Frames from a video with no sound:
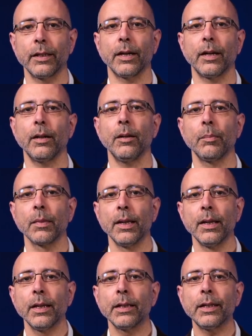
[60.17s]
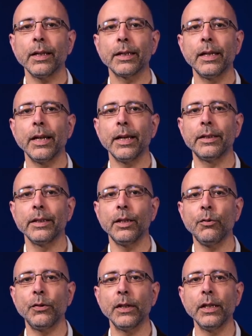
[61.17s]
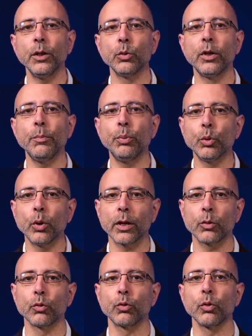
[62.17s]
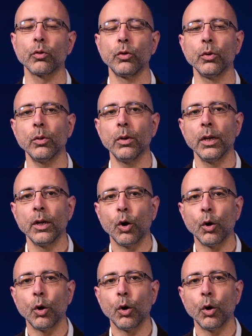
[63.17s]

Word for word: look at the cathedral layout, as it was defined when construction